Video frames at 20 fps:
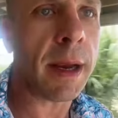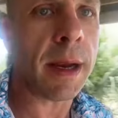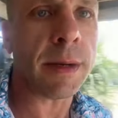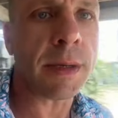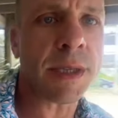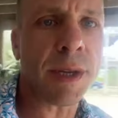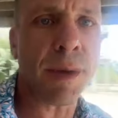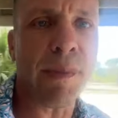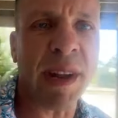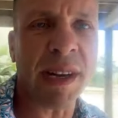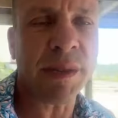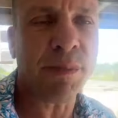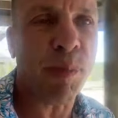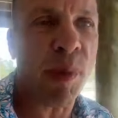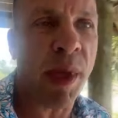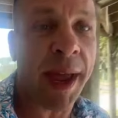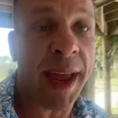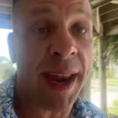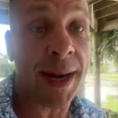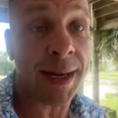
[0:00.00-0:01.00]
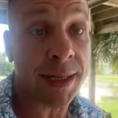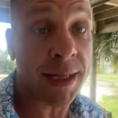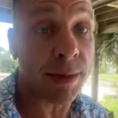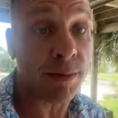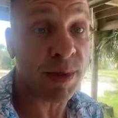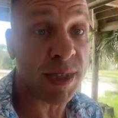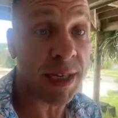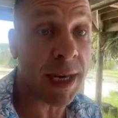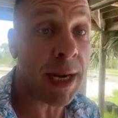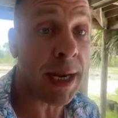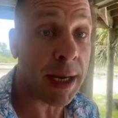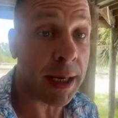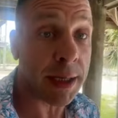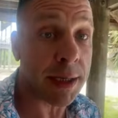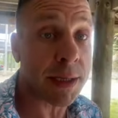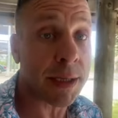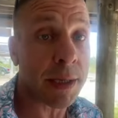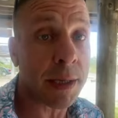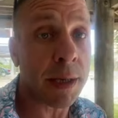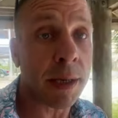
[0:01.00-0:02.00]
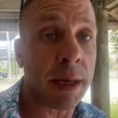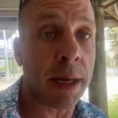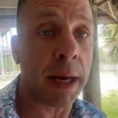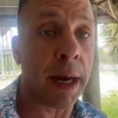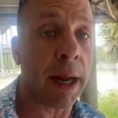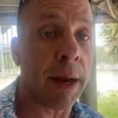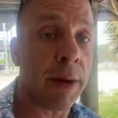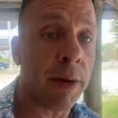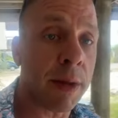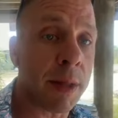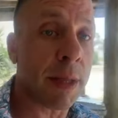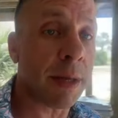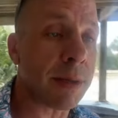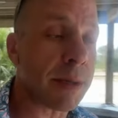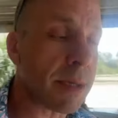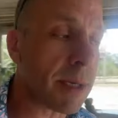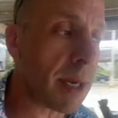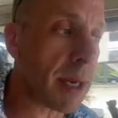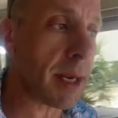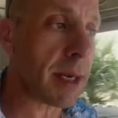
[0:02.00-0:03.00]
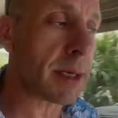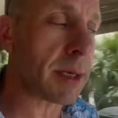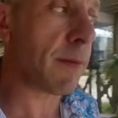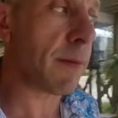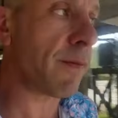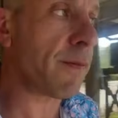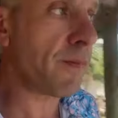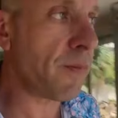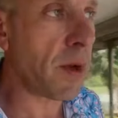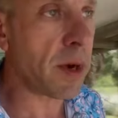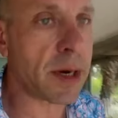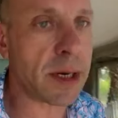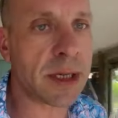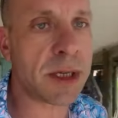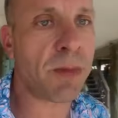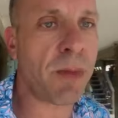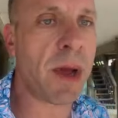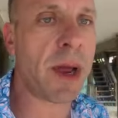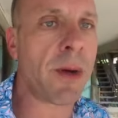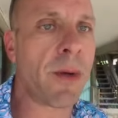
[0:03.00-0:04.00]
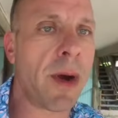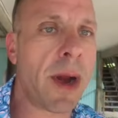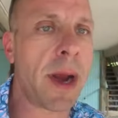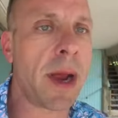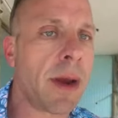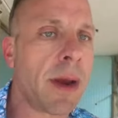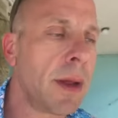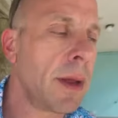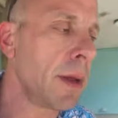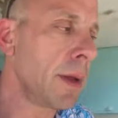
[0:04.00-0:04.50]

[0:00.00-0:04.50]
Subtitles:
somebody's planted some seeds, and those seeds have fucking spread around.